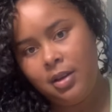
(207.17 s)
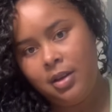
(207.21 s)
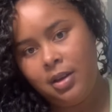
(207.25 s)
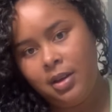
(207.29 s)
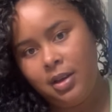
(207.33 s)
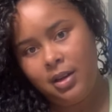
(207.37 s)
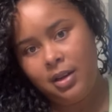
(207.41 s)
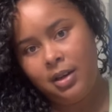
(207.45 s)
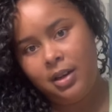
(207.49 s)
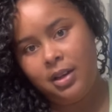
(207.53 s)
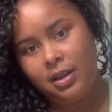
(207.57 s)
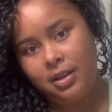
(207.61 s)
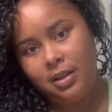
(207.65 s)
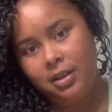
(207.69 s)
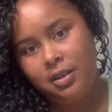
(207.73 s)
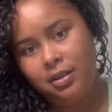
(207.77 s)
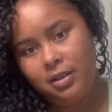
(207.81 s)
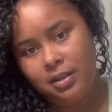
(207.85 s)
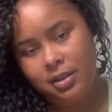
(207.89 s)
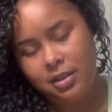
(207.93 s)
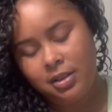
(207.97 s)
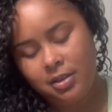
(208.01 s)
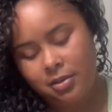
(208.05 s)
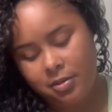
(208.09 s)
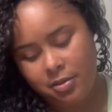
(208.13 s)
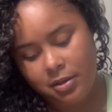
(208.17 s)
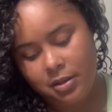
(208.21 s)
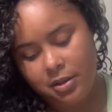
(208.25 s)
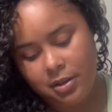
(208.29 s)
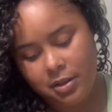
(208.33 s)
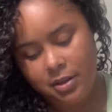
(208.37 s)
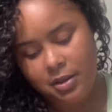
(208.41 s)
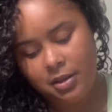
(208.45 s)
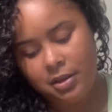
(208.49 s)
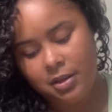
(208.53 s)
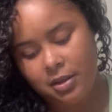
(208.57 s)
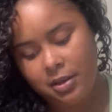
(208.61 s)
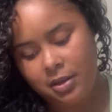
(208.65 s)
And I literally squirt
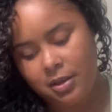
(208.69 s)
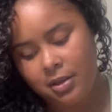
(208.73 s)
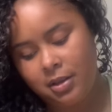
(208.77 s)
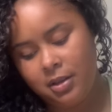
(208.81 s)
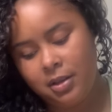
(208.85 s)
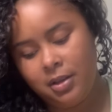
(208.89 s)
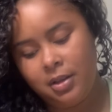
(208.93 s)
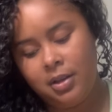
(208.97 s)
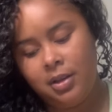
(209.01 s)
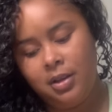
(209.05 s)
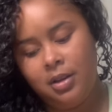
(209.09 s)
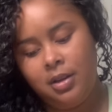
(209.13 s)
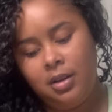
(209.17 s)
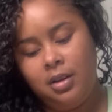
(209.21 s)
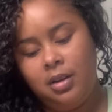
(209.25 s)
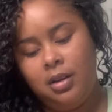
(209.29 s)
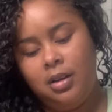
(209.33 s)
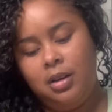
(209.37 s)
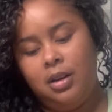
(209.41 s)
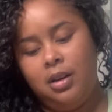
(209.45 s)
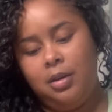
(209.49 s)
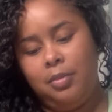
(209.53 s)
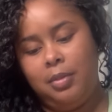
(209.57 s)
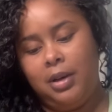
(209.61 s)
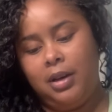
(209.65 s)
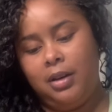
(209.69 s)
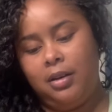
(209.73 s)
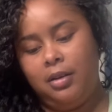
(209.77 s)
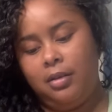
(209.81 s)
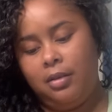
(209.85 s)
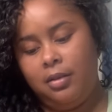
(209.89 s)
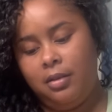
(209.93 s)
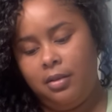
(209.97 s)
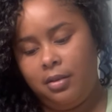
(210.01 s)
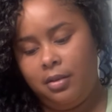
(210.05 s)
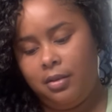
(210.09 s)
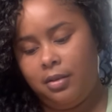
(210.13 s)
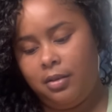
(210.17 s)
about
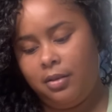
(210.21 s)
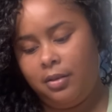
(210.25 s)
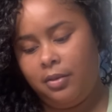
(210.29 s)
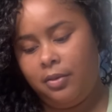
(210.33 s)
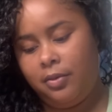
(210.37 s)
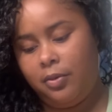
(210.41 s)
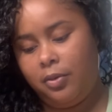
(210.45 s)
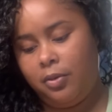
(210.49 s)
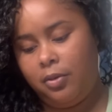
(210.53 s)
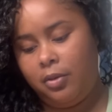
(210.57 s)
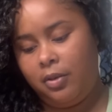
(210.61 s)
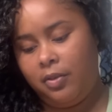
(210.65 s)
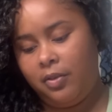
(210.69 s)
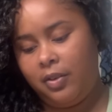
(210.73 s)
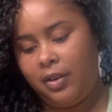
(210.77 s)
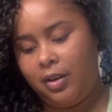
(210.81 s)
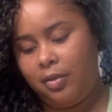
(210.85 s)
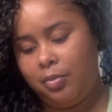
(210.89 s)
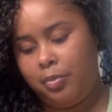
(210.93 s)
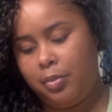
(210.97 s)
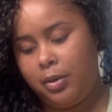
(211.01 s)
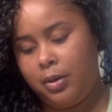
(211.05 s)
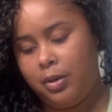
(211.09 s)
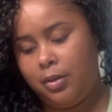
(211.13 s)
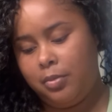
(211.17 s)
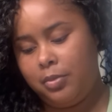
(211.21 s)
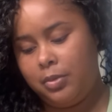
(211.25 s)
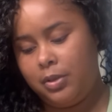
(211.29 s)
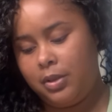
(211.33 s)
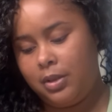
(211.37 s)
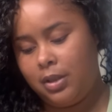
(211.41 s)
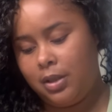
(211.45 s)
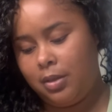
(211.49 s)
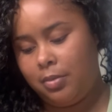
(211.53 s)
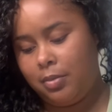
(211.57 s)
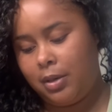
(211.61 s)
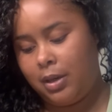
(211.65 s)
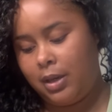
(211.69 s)
4 or 5 pumps
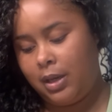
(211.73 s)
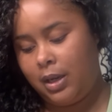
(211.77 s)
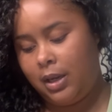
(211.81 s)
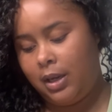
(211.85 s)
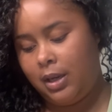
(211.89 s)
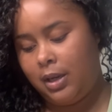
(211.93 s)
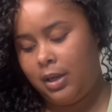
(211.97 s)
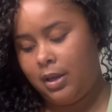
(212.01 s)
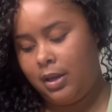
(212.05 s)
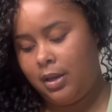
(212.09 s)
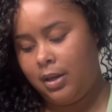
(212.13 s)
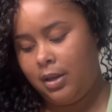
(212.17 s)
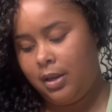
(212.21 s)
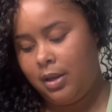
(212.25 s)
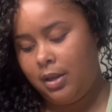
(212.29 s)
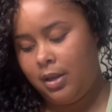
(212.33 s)
in my hand,